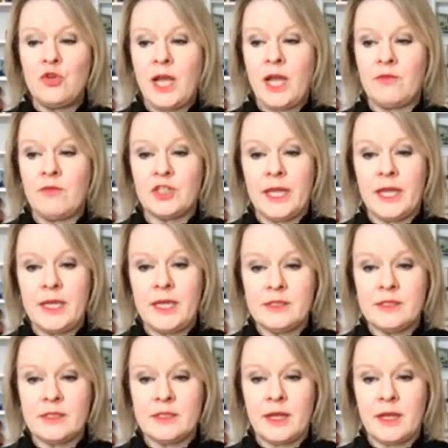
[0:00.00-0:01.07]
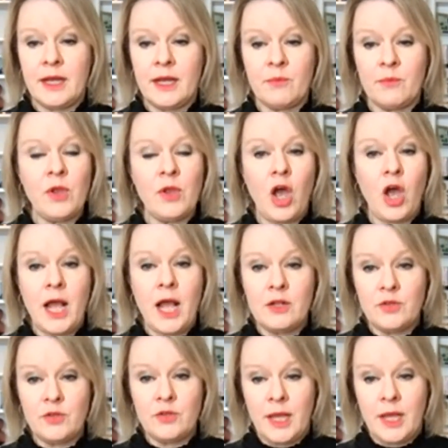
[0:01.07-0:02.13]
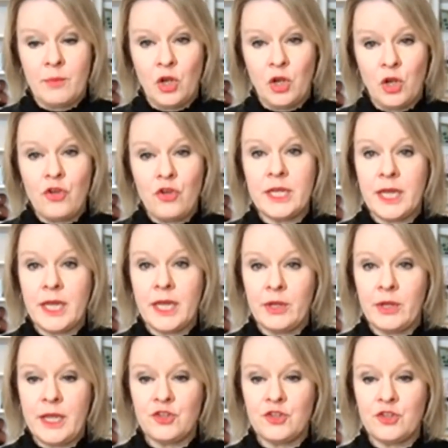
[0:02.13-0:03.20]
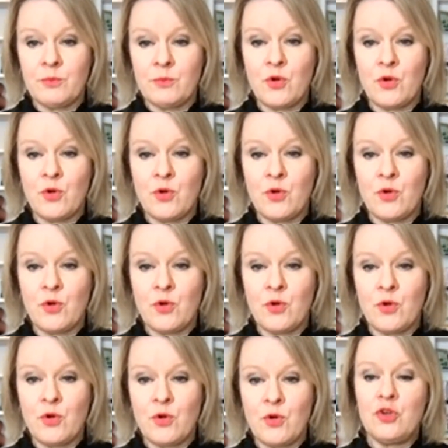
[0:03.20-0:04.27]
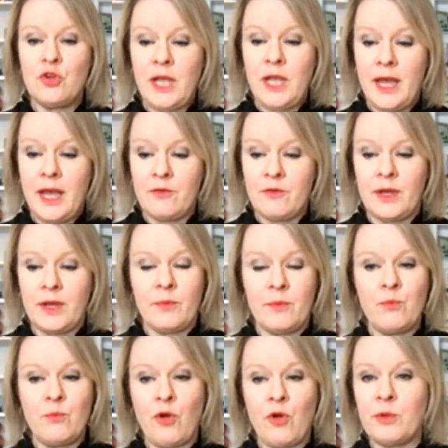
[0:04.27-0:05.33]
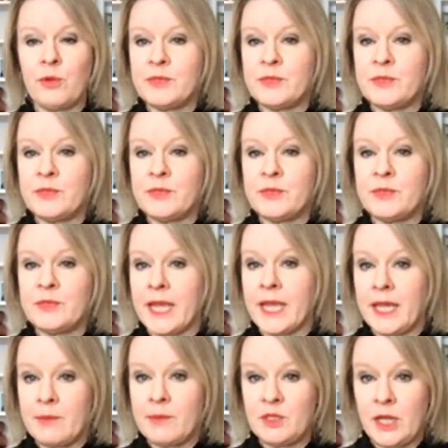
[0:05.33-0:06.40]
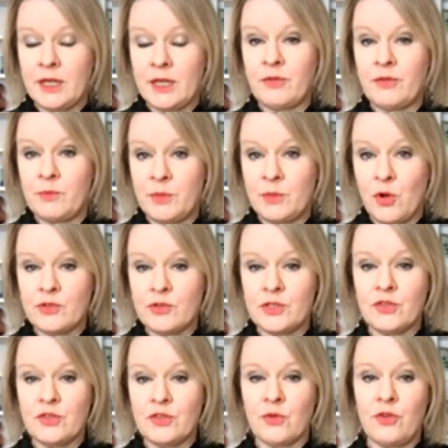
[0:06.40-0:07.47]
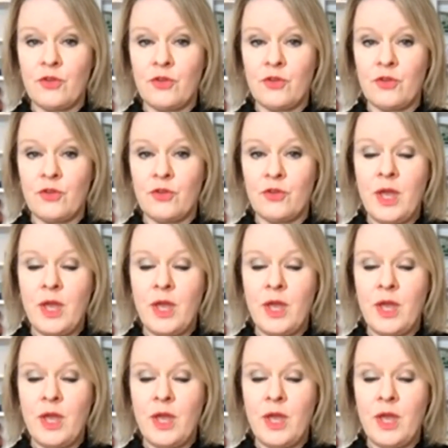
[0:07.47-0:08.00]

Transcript: you'll have delays loading now at Asian ports, you'll have problems getting enough empty boxes through,